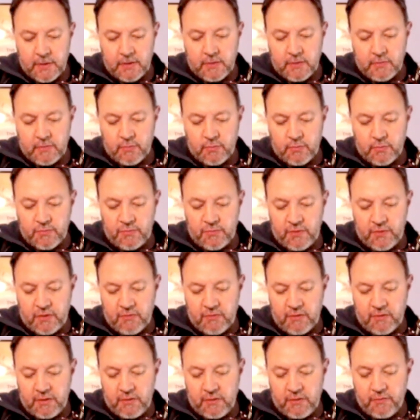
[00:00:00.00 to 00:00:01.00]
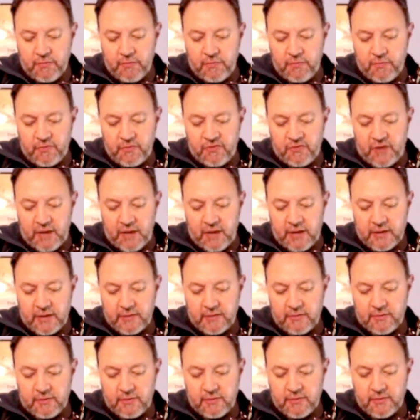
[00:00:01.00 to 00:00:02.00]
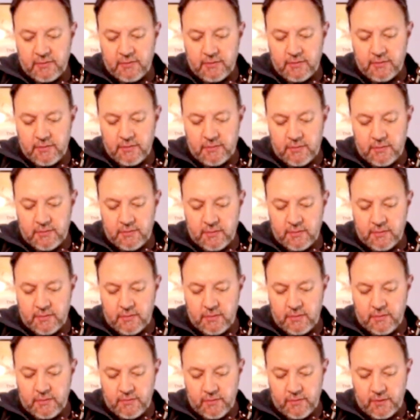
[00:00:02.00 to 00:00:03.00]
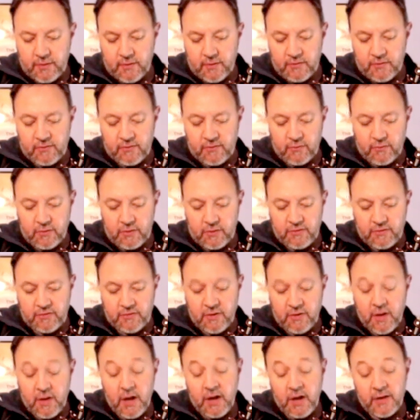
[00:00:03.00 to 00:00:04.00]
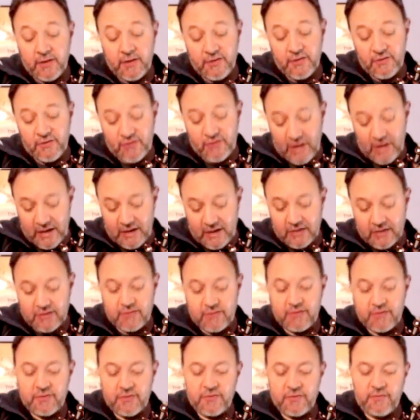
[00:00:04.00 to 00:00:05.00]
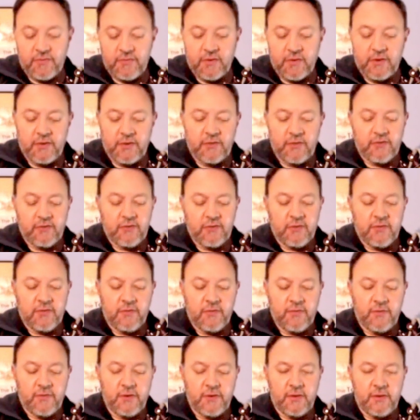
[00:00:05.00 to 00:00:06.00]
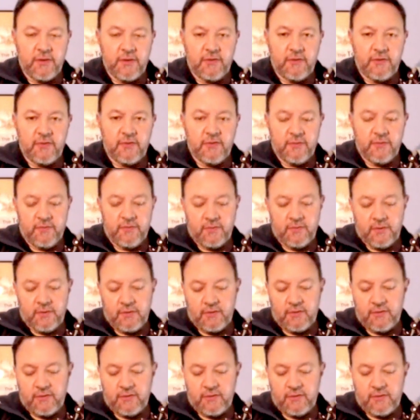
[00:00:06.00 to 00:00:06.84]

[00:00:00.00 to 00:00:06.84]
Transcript: With the fingering, second, first, all this, second, first, first, first.